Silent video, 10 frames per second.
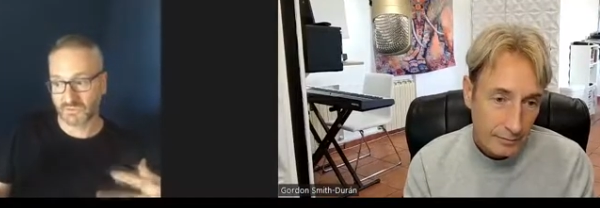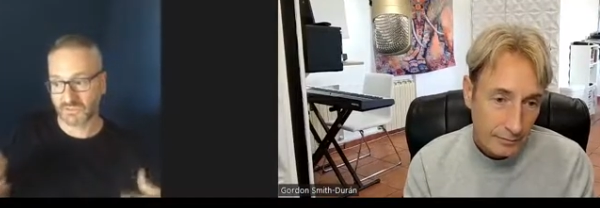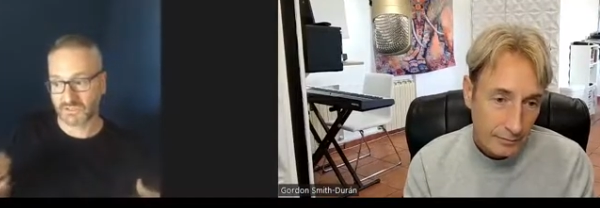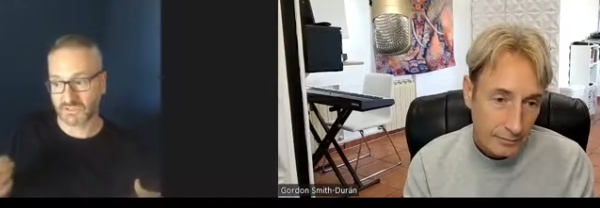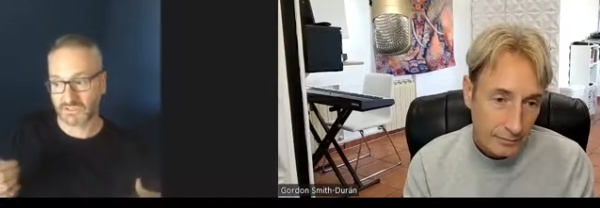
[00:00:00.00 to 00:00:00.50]

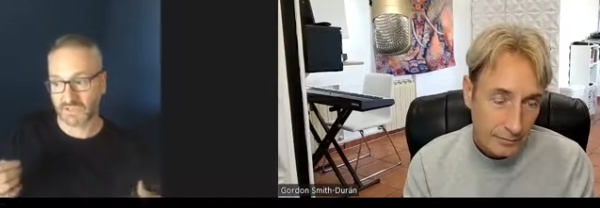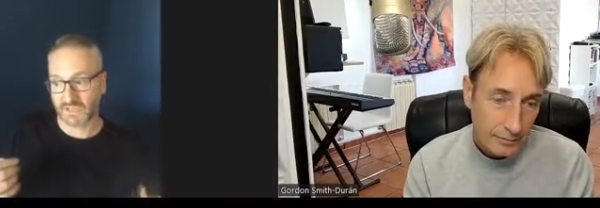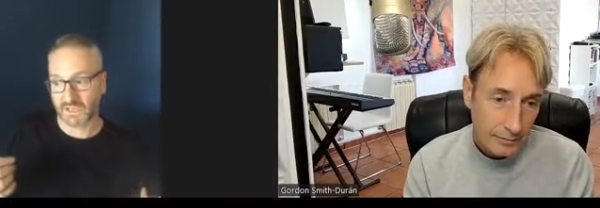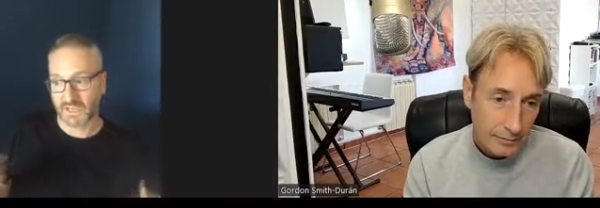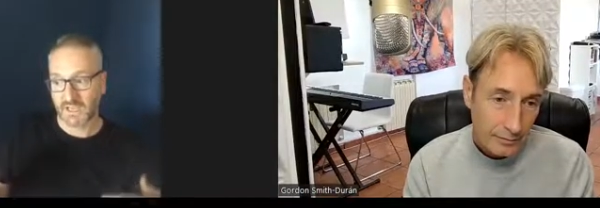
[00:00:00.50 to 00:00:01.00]
Speaker 1: reaction to
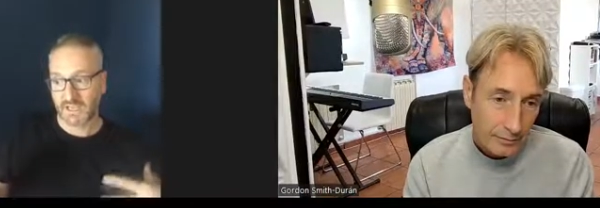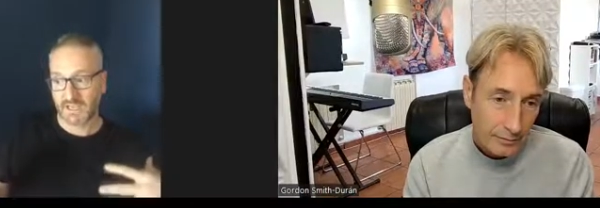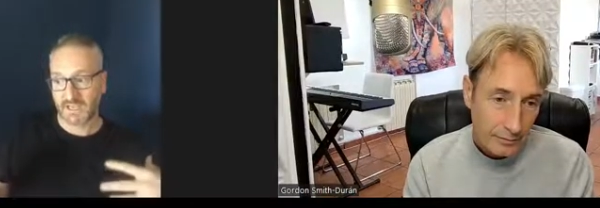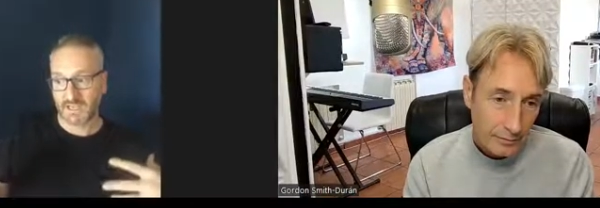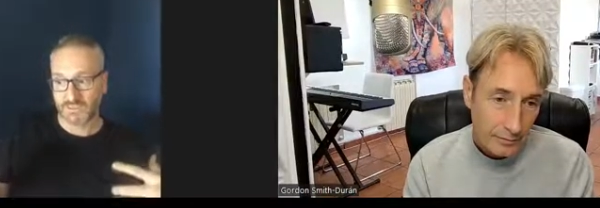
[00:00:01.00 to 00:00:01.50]
me,
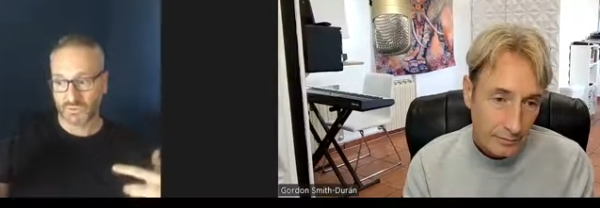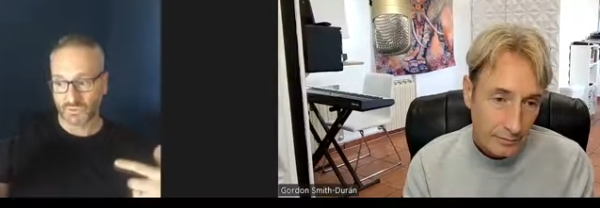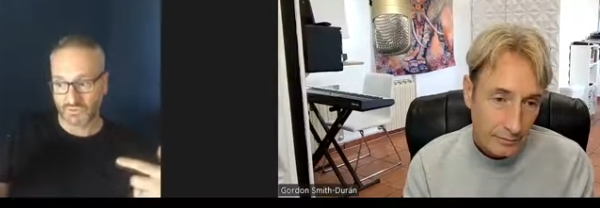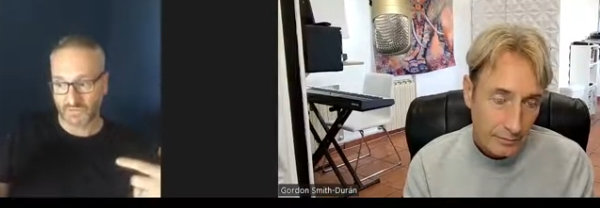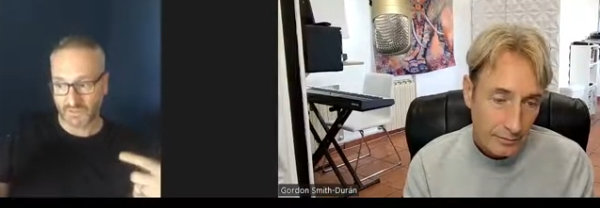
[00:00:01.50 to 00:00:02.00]
is
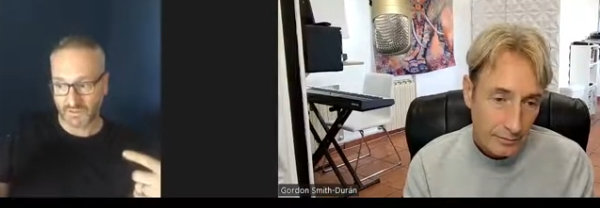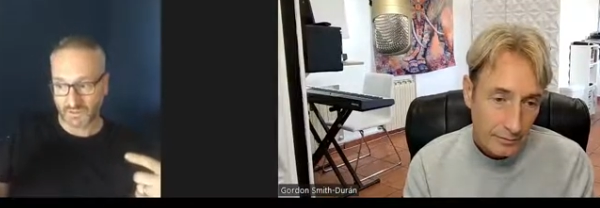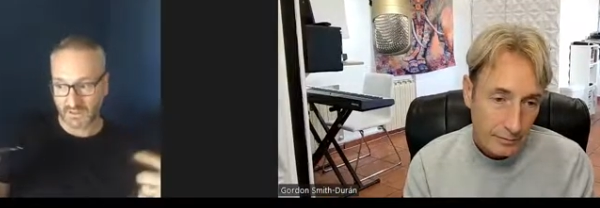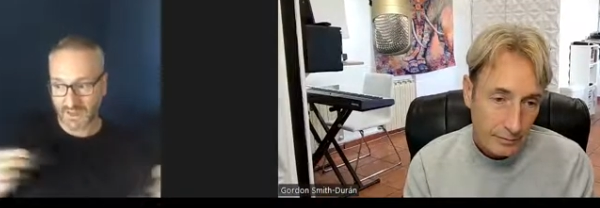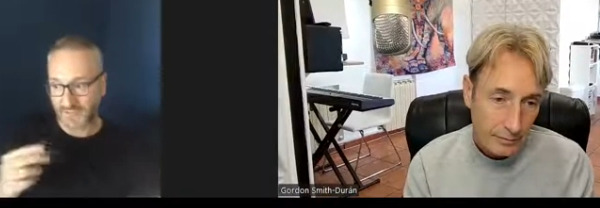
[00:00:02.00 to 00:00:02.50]
almost have a
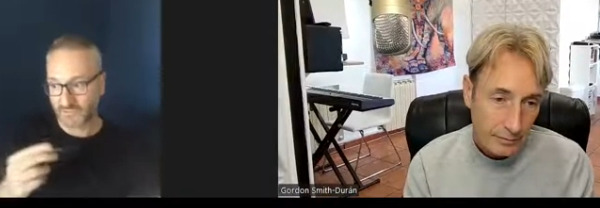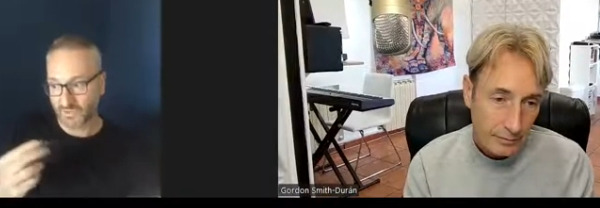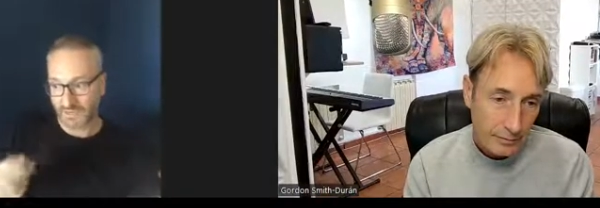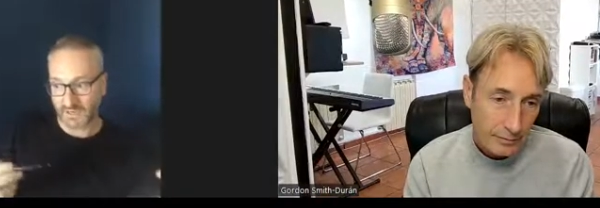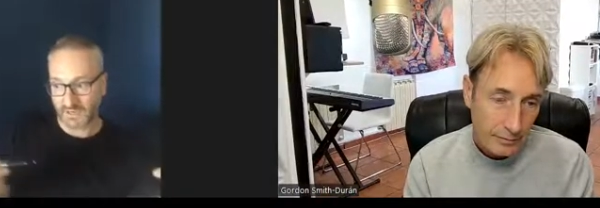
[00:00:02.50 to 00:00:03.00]
little
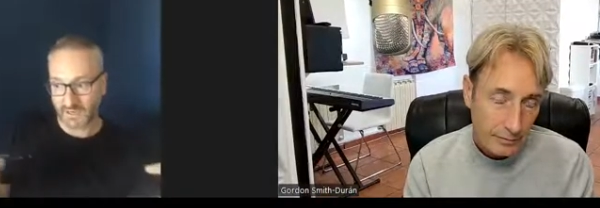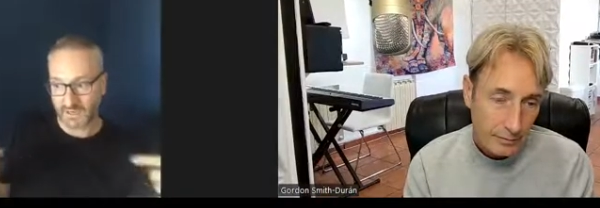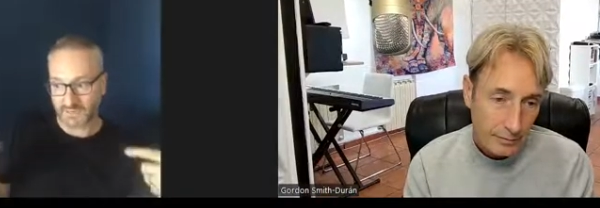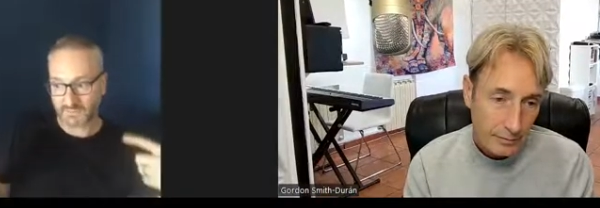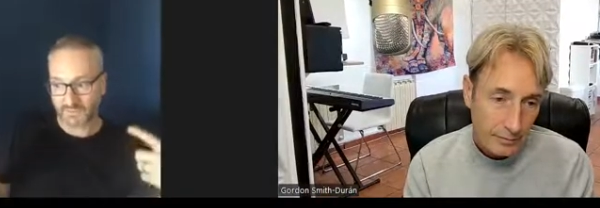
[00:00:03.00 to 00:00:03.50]
line ready
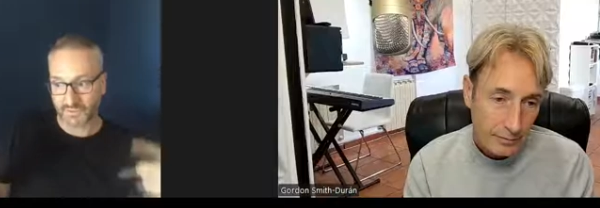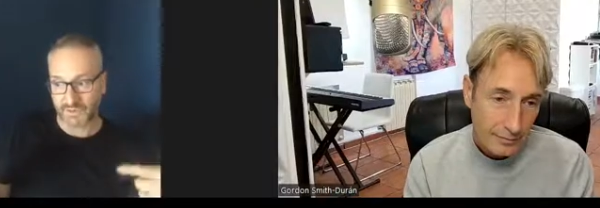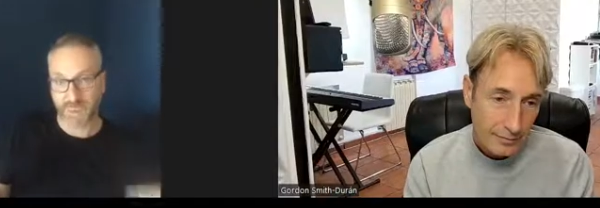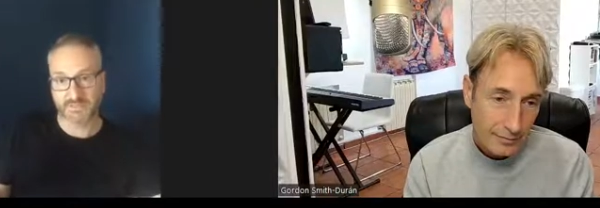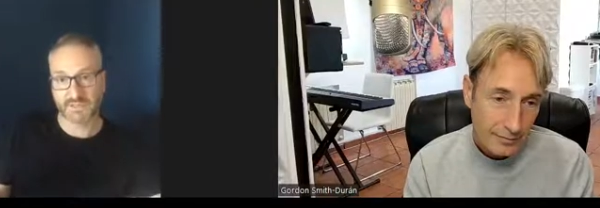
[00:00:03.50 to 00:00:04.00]
as a
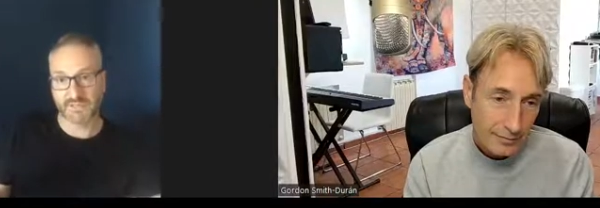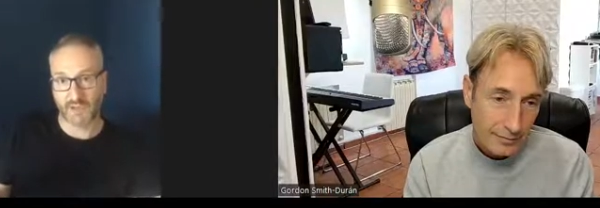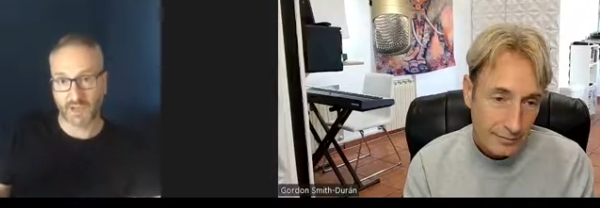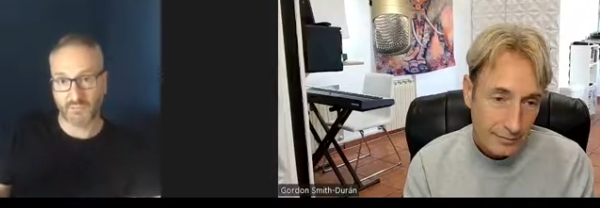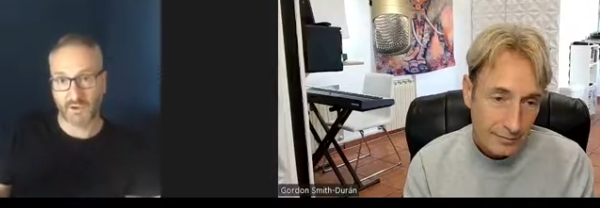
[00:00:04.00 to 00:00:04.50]

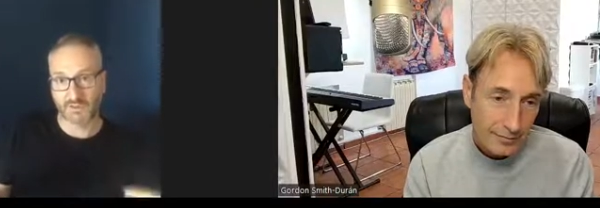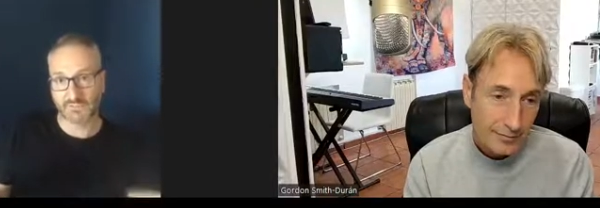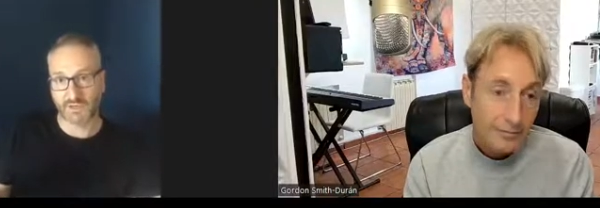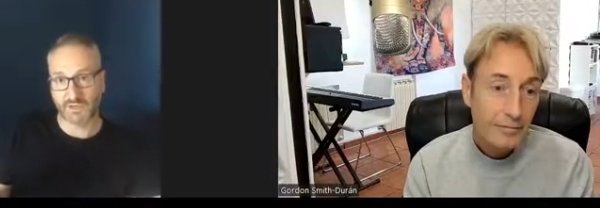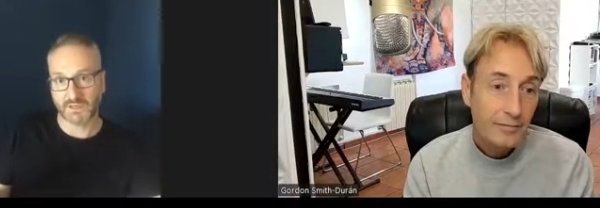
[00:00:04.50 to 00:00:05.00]
preemptive that I'm
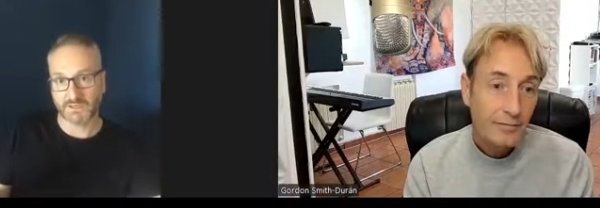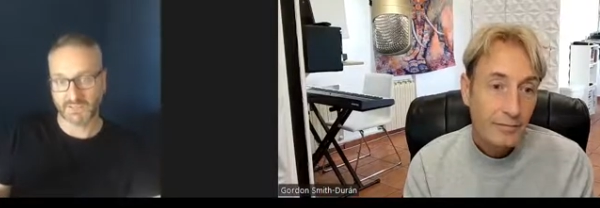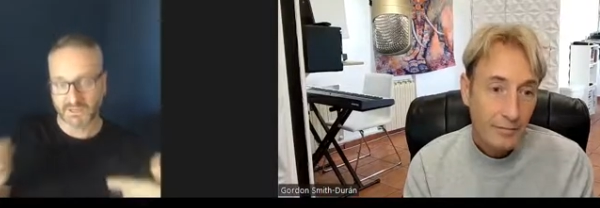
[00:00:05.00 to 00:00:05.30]
not Spanish.